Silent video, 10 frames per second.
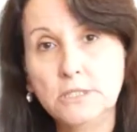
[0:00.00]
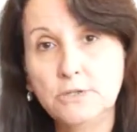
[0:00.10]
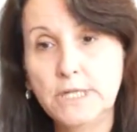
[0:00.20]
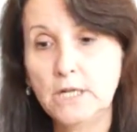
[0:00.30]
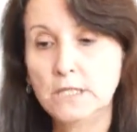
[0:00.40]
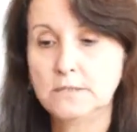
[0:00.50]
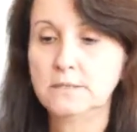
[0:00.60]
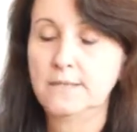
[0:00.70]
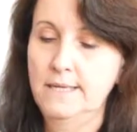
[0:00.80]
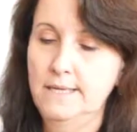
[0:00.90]
You cannot
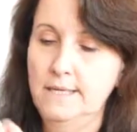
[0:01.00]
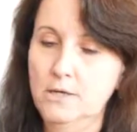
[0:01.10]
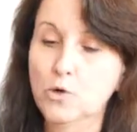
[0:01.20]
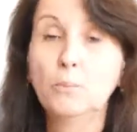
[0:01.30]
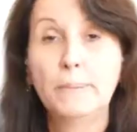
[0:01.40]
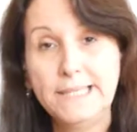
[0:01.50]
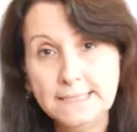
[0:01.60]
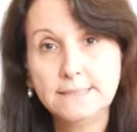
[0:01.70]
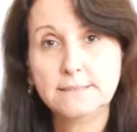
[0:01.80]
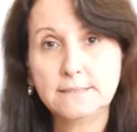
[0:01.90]

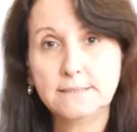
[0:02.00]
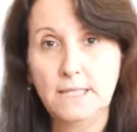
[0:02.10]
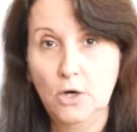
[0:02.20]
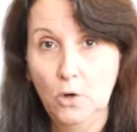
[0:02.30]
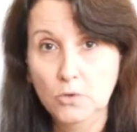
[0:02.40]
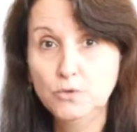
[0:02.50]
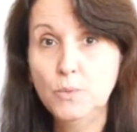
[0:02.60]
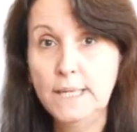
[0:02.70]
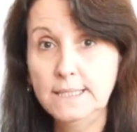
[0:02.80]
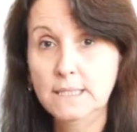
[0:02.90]
complete the old
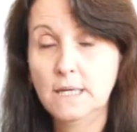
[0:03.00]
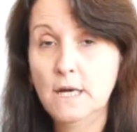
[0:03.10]
one,